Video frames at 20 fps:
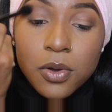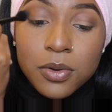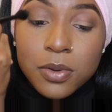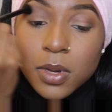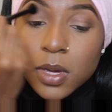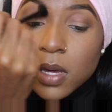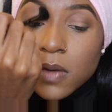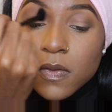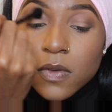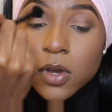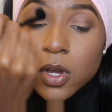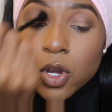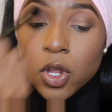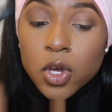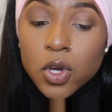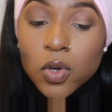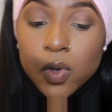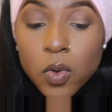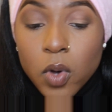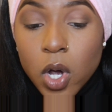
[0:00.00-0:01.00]
we have
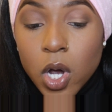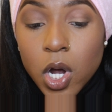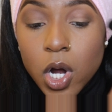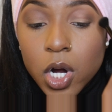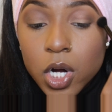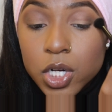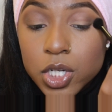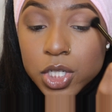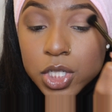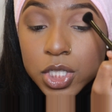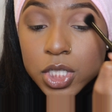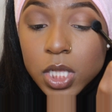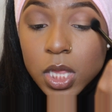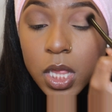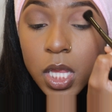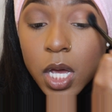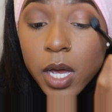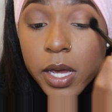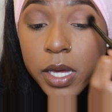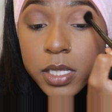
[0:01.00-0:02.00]
no harsh
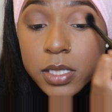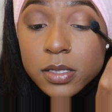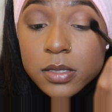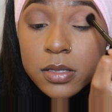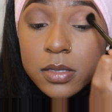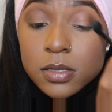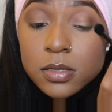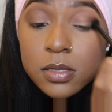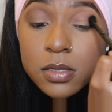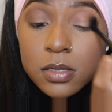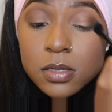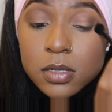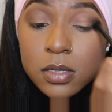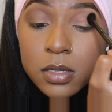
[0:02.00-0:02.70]
lines.